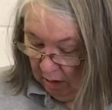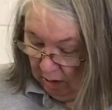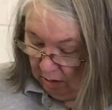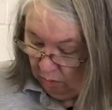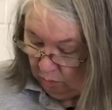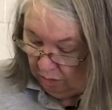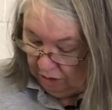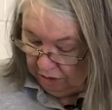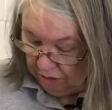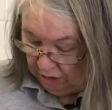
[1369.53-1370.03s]

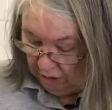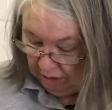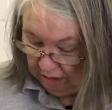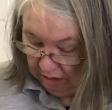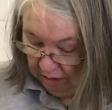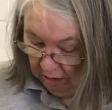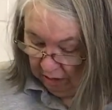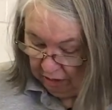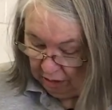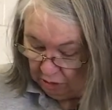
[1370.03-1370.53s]

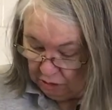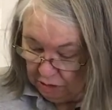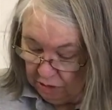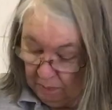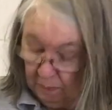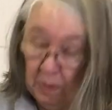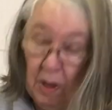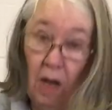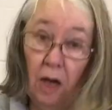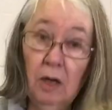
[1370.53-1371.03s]
There's a
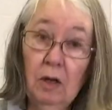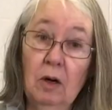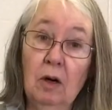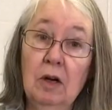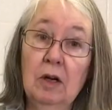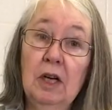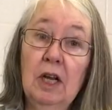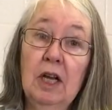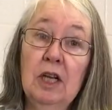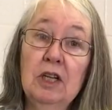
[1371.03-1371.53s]
pocket
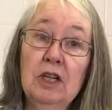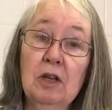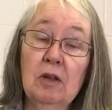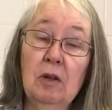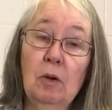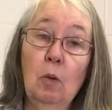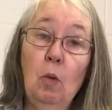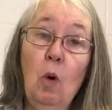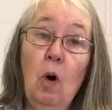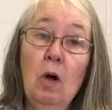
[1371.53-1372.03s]
on each of
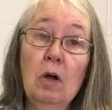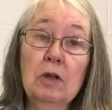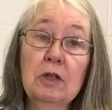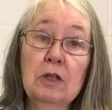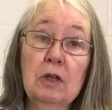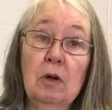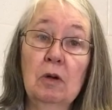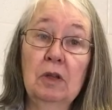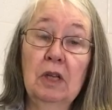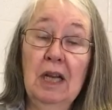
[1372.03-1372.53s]
the walls
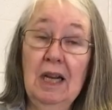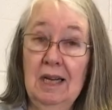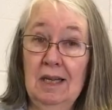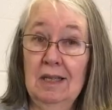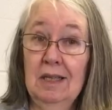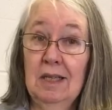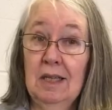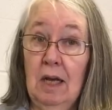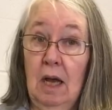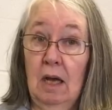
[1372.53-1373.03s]
on the
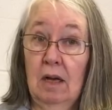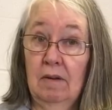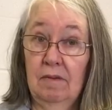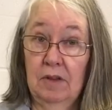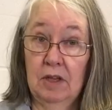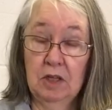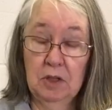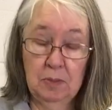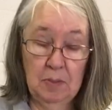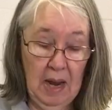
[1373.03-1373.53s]
inside of
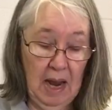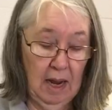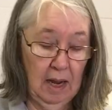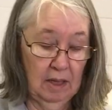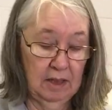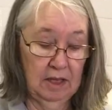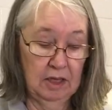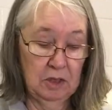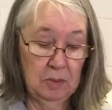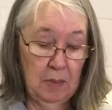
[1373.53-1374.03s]
this
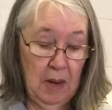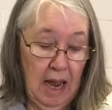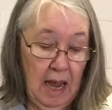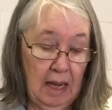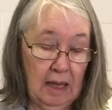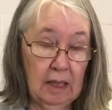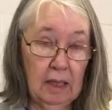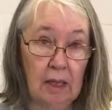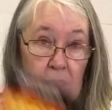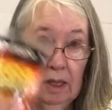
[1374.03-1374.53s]

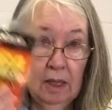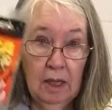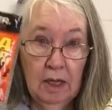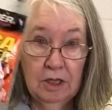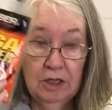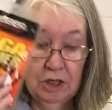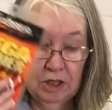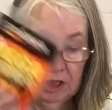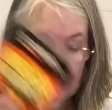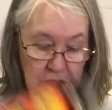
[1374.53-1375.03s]
pack.
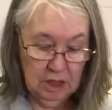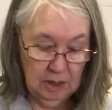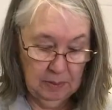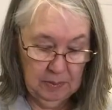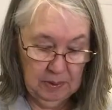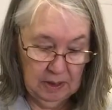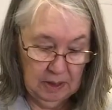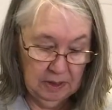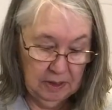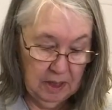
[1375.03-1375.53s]
Just slip
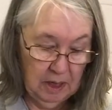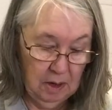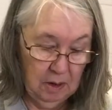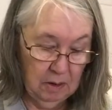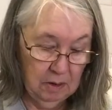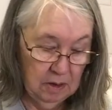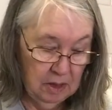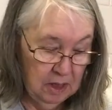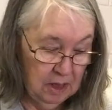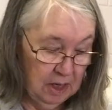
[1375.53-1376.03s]
it in
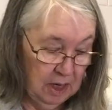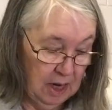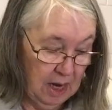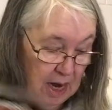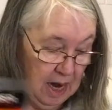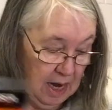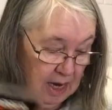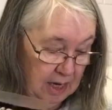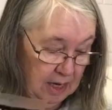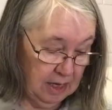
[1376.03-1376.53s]
there,
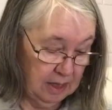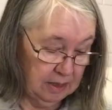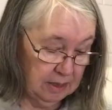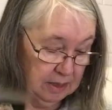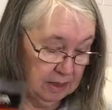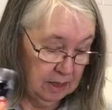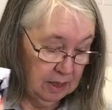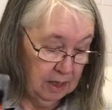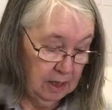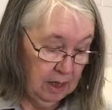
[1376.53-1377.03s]

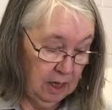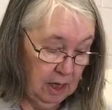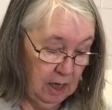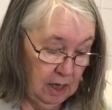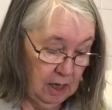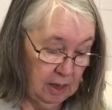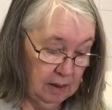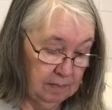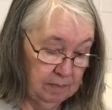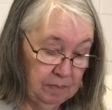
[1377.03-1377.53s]
and
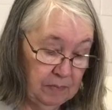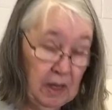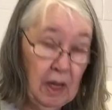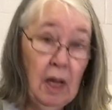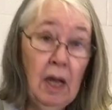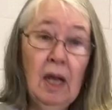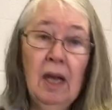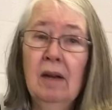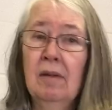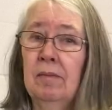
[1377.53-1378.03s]

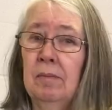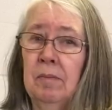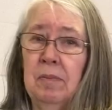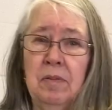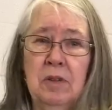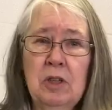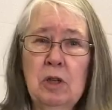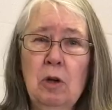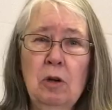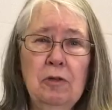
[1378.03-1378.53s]

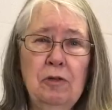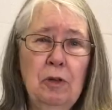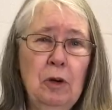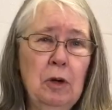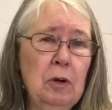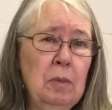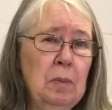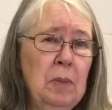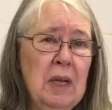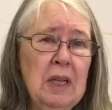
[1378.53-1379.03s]
it's good
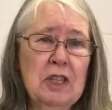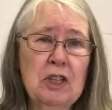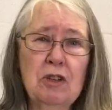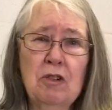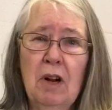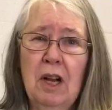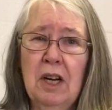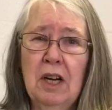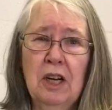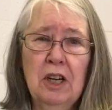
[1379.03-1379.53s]
for being
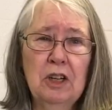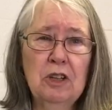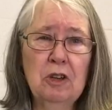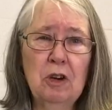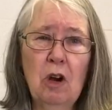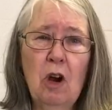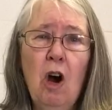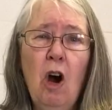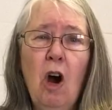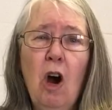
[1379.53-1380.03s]
stranded in your
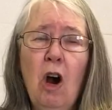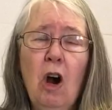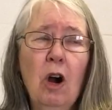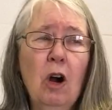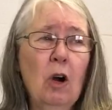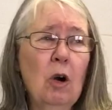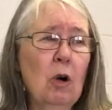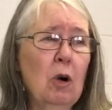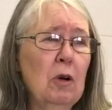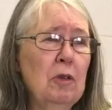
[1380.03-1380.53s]

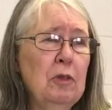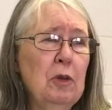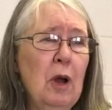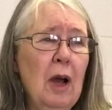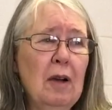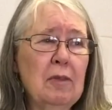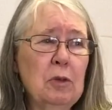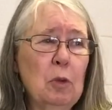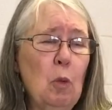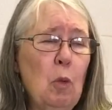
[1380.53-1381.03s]
car, or if you
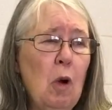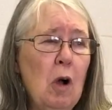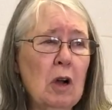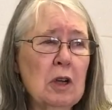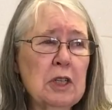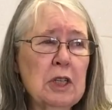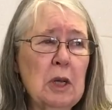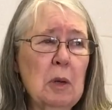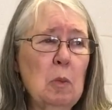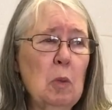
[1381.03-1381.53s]
have to walk
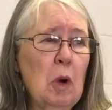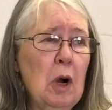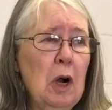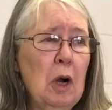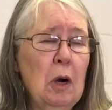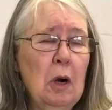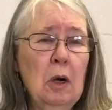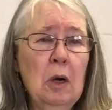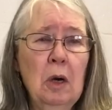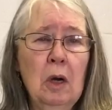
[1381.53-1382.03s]

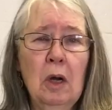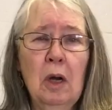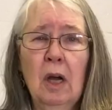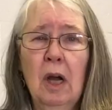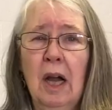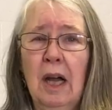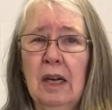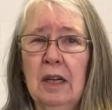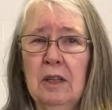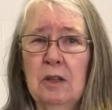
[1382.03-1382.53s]
somewhere
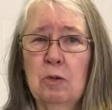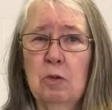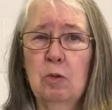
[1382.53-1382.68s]
and it's